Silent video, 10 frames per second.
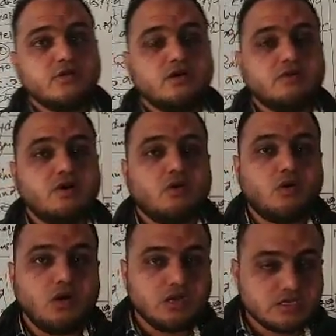cover
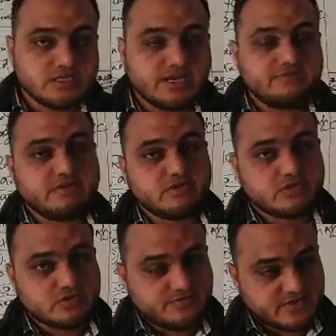all the
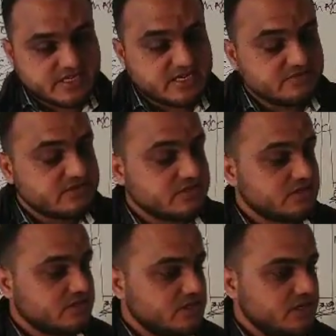chapters of
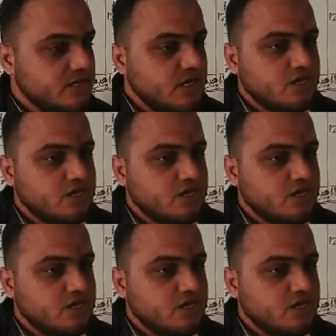accountancy,